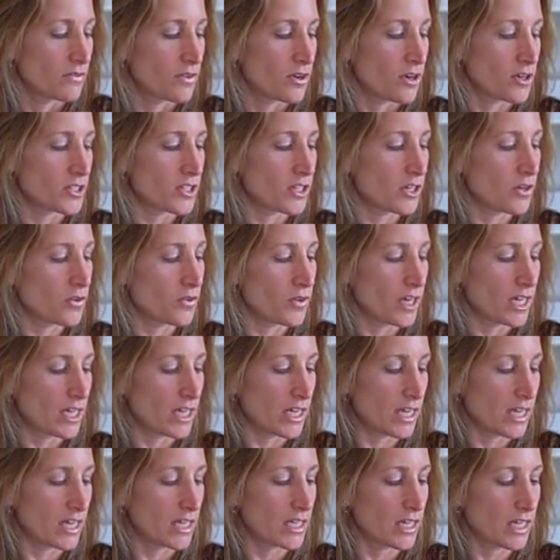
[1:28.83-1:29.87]
First
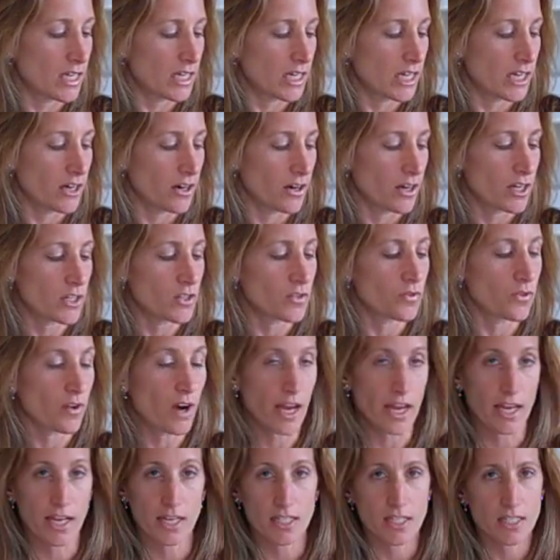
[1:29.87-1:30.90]
ingredient in here is
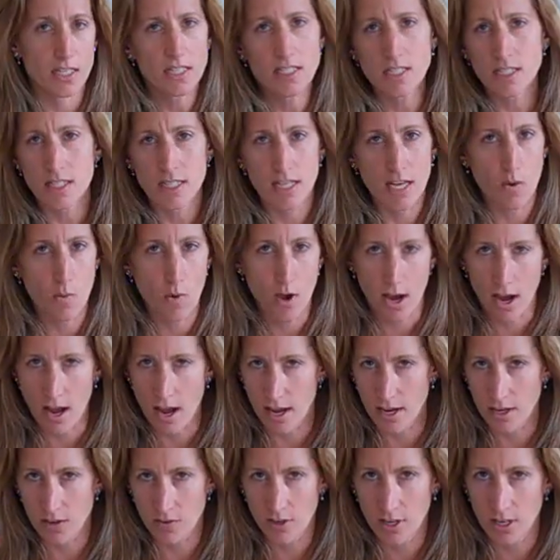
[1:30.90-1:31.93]
rice. Doesn't say what
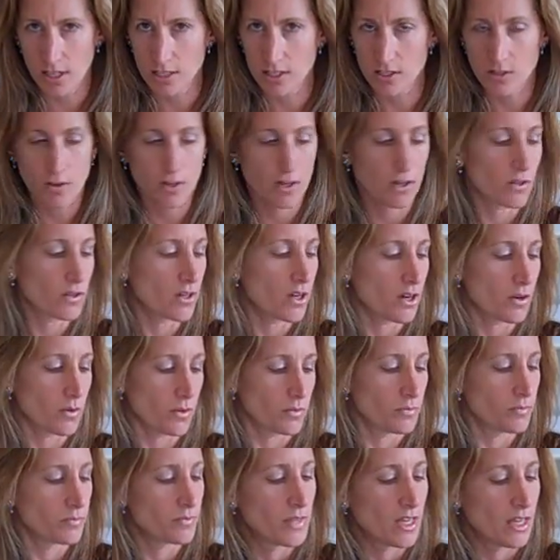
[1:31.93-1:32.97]
kind of rice, so I don't
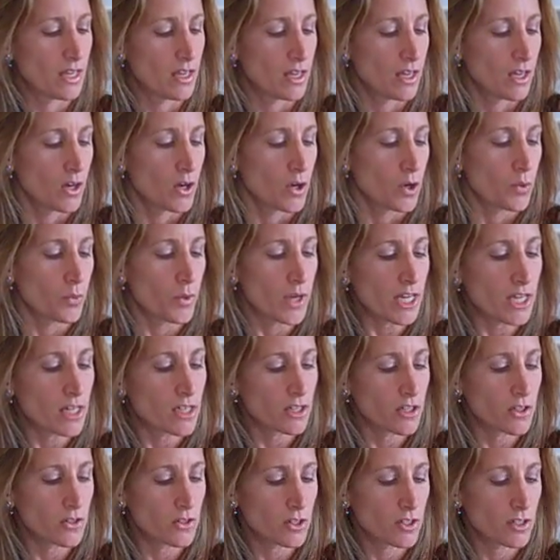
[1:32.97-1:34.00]
know. Wheat
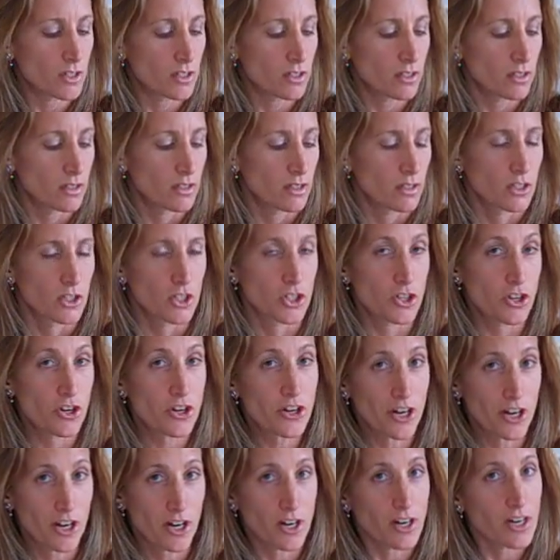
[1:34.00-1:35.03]
gluten,
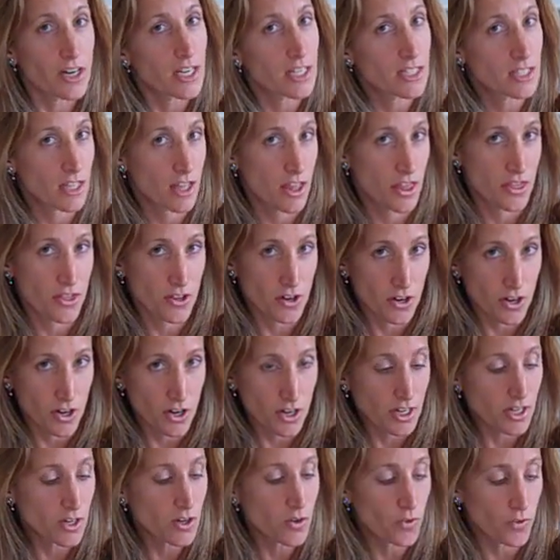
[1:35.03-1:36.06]
sugar is the
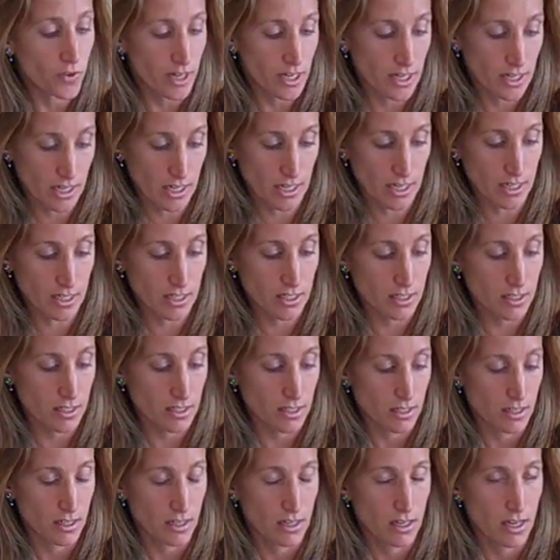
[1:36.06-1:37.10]
3rd ingredient.
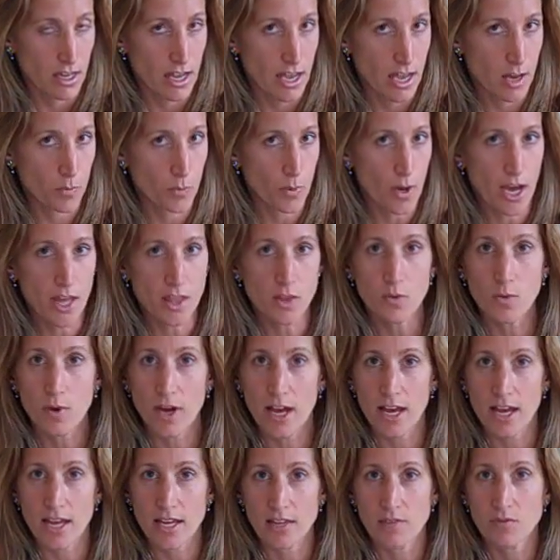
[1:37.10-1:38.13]
And by the
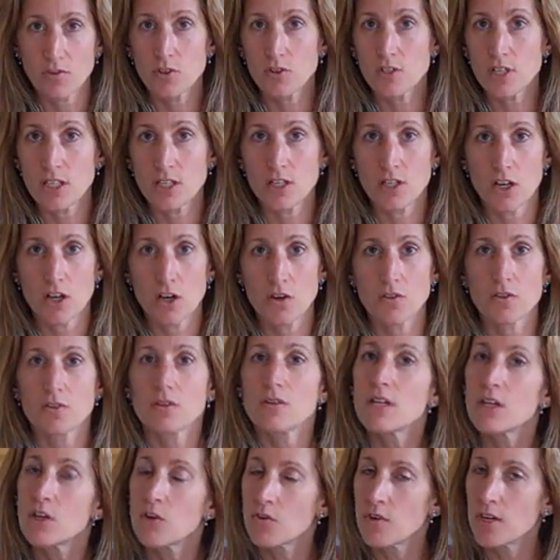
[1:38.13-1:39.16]
way, if you didn't know,
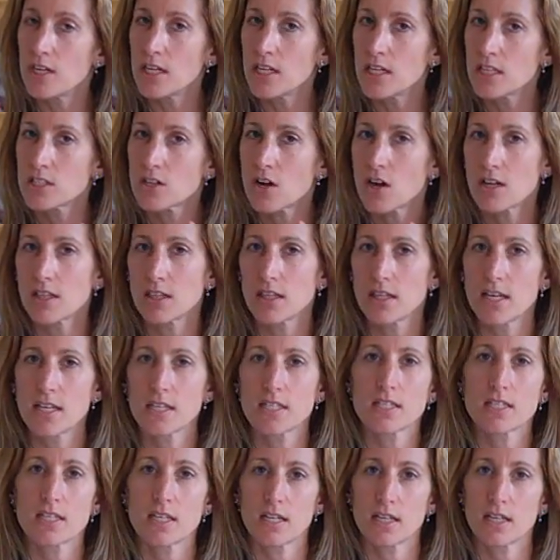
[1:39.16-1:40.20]
ingredients are
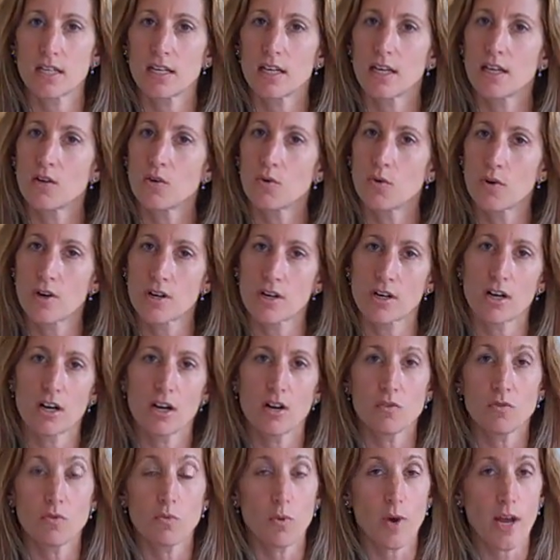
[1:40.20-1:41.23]
listed in order
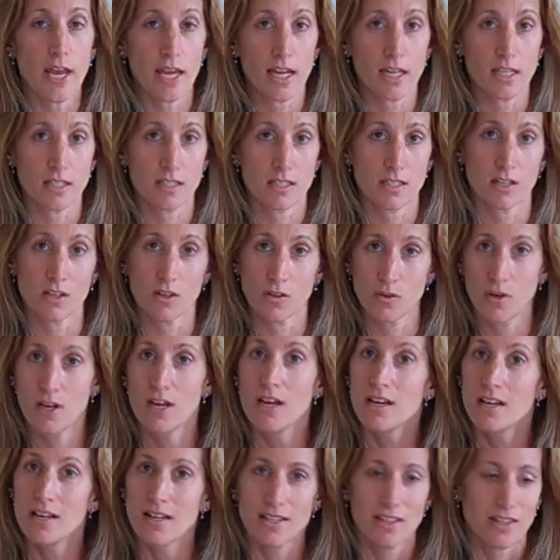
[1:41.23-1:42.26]
of weight. So
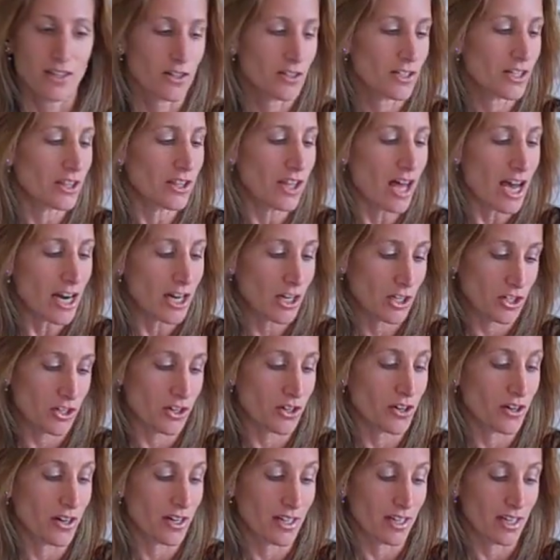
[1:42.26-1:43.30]
there's a lot of
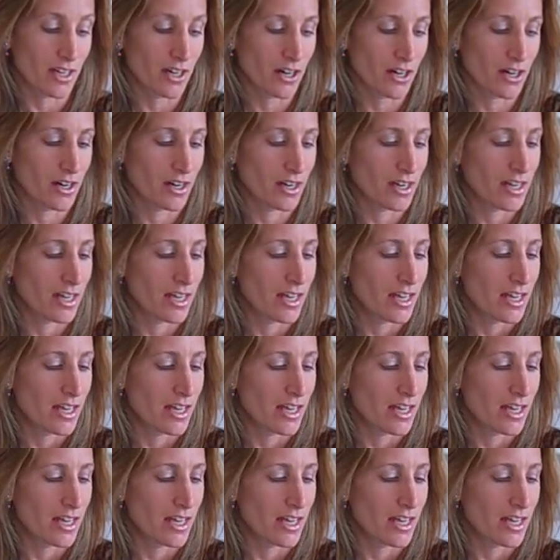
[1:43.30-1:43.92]
sugar in here.